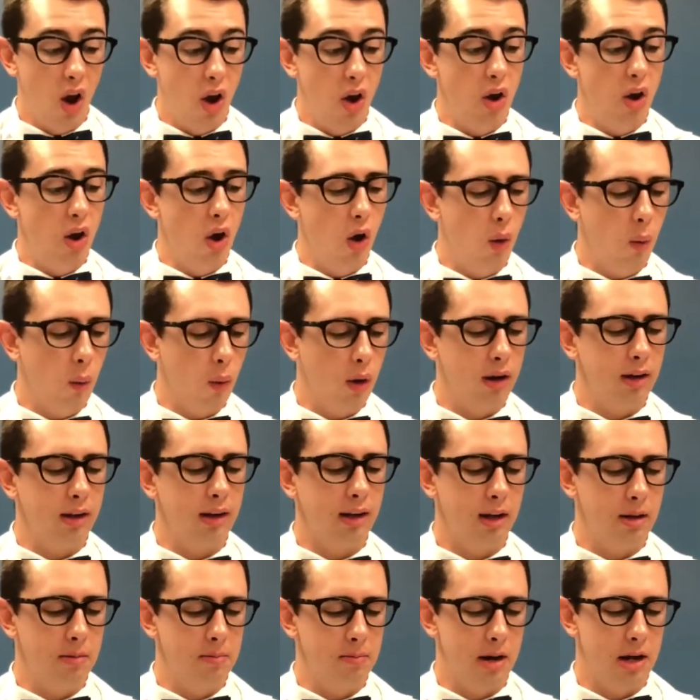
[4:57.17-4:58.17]
No one
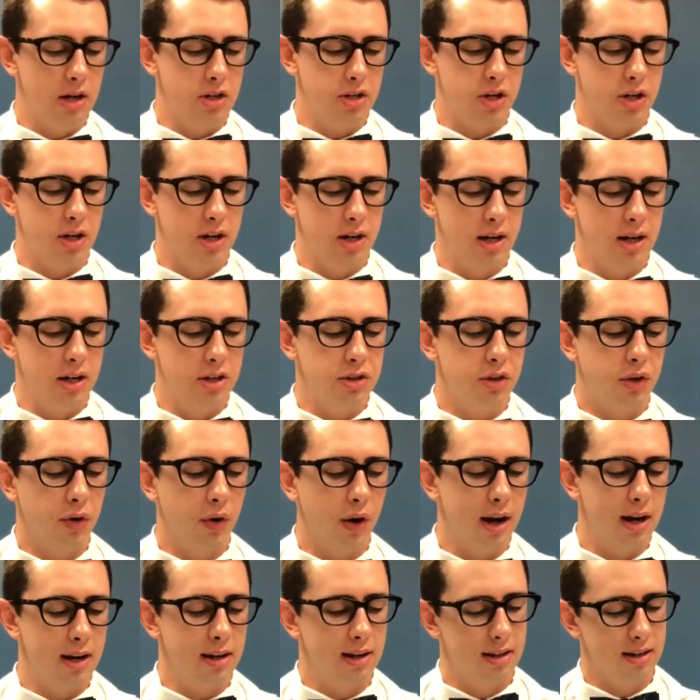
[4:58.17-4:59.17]
can measure his
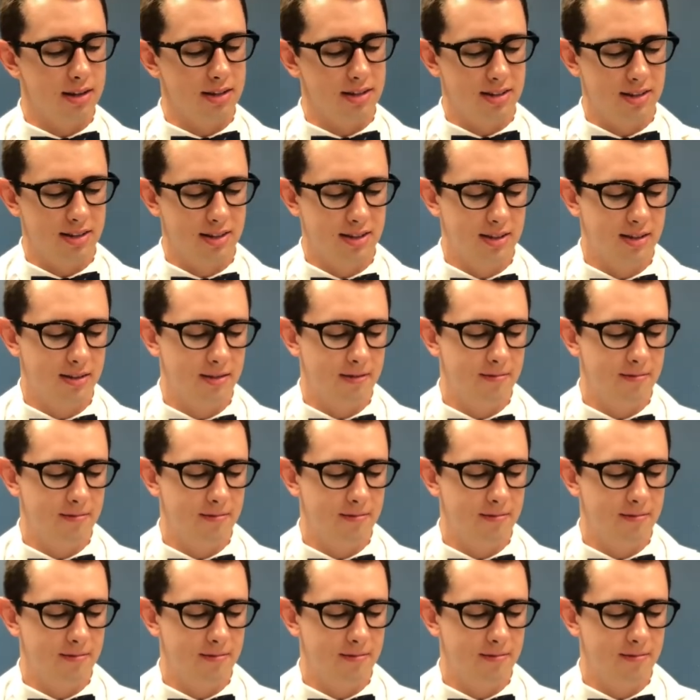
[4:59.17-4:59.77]
greatness.